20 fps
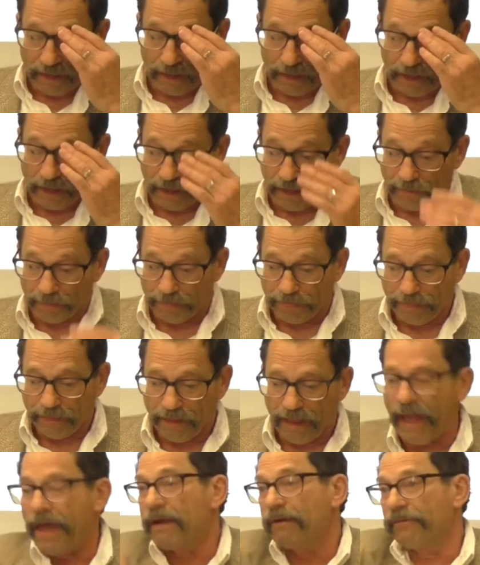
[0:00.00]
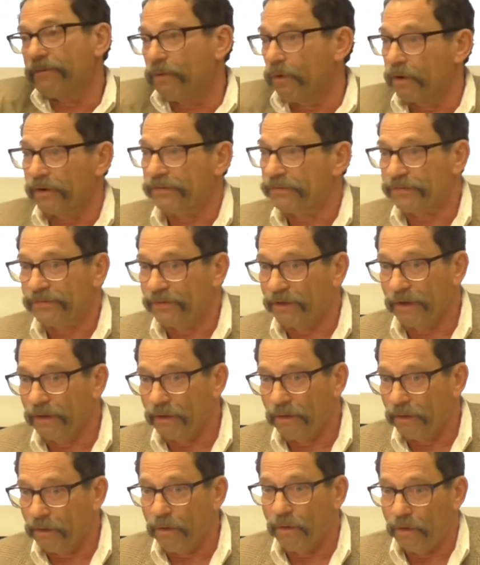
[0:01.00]
And of course,
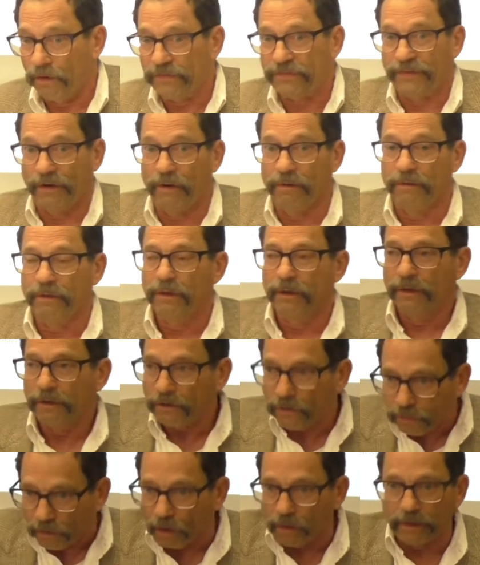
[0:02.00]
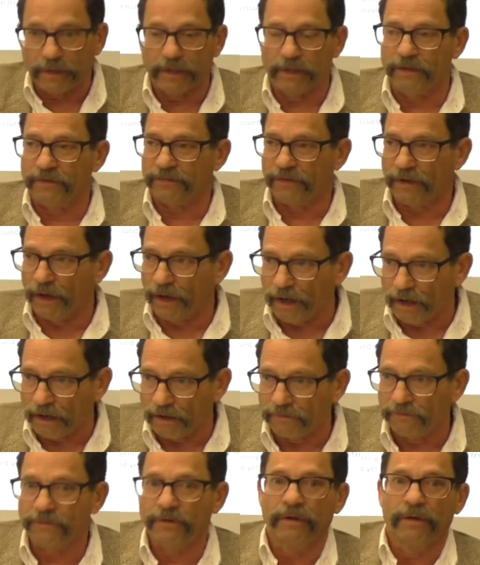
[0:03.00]
also cronies
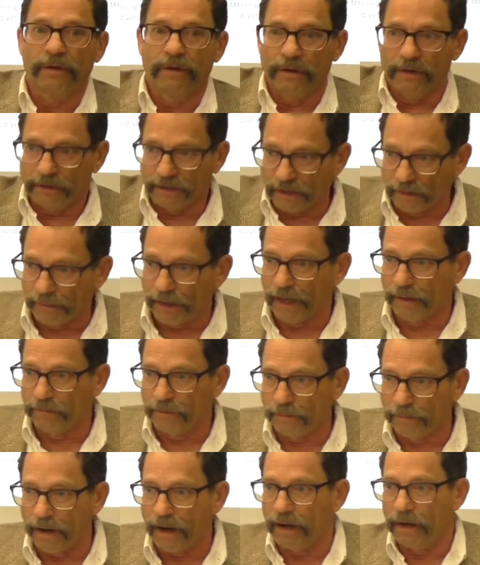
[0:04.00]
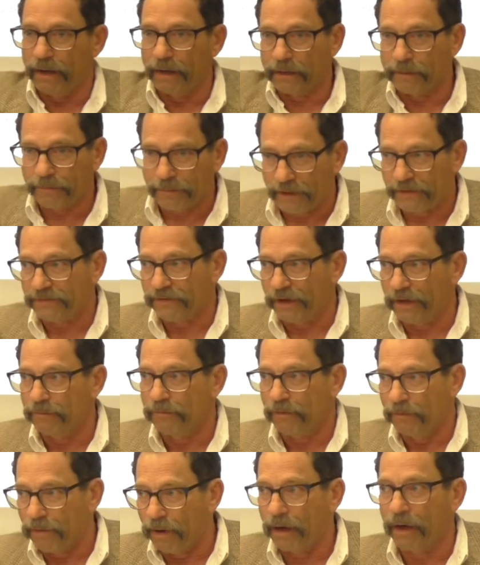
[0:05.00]
of Gamal Mubarak, President
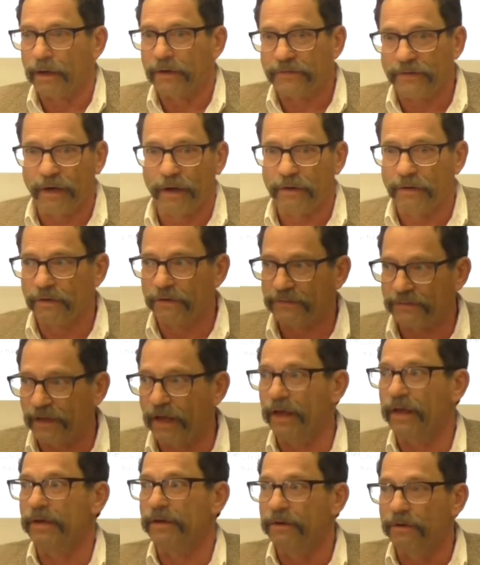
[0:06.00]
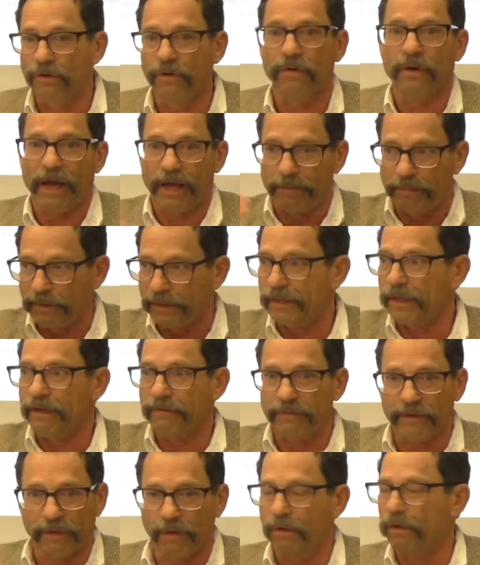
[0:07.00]
Mubarak's younger son, who had been
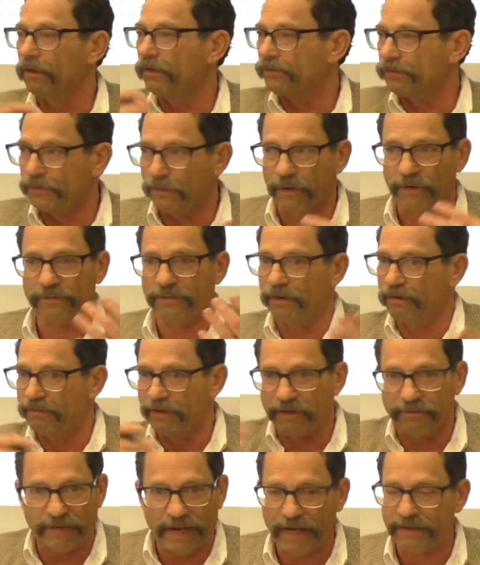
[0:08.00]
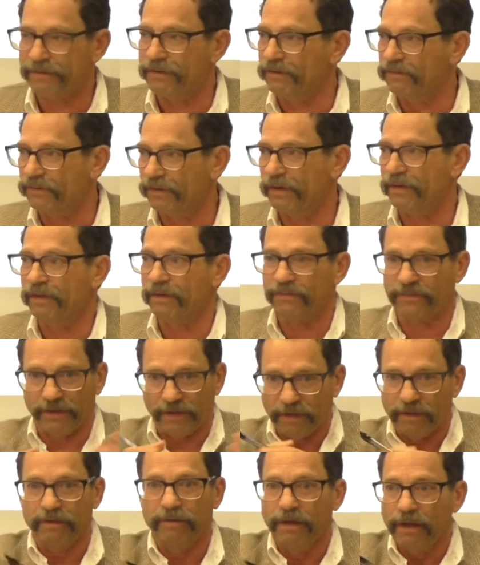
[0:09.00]
given all sorts of advantages
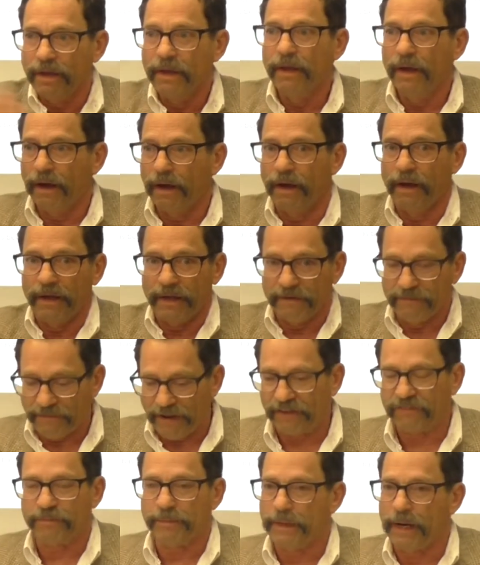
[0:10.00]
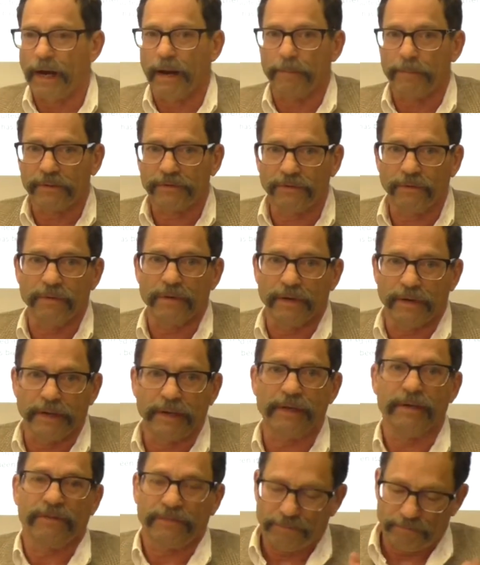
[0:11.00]
in investment
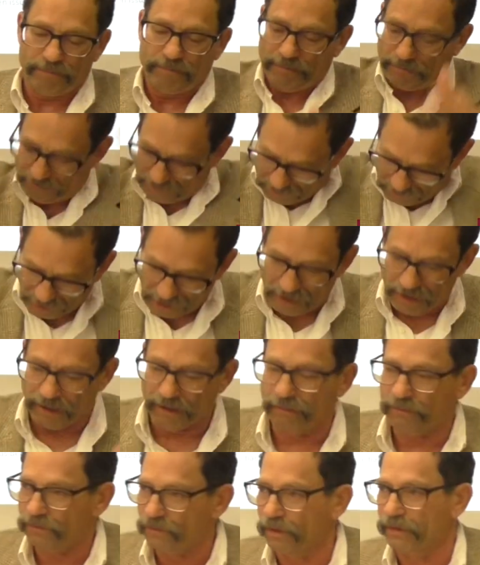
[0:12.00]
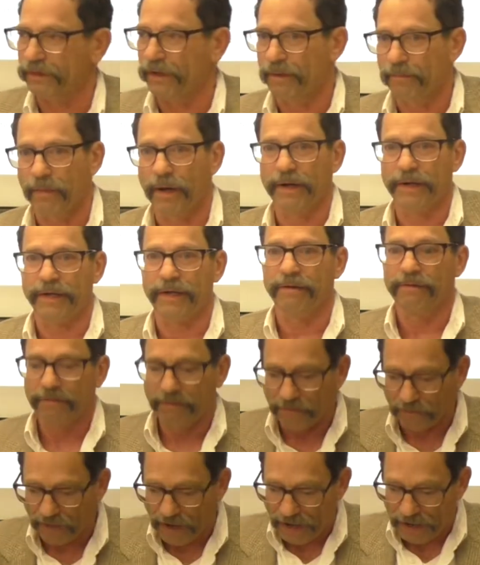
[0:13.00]
opportunities. They took their money and
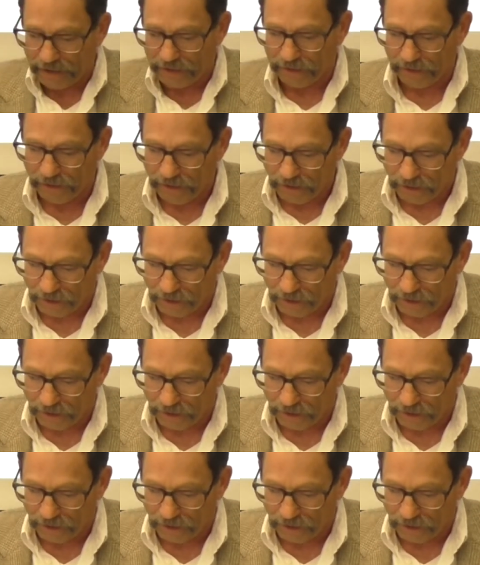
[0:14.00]
ran